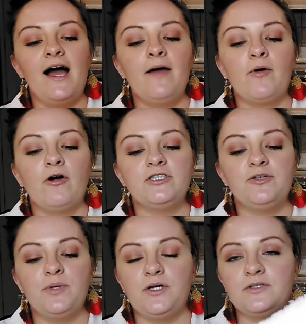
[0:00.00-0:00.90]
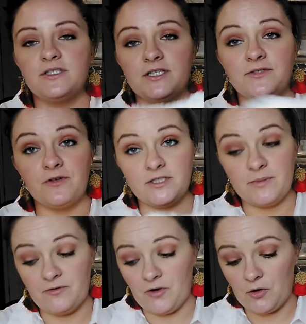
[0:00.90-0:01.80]
I am going to be using this for
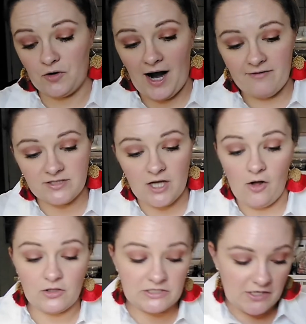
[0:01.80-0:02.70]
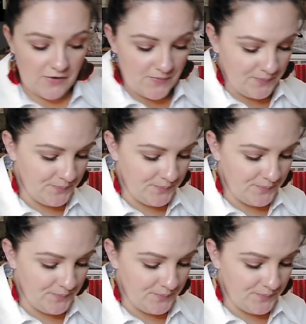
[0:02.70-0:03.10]
some different crafts also.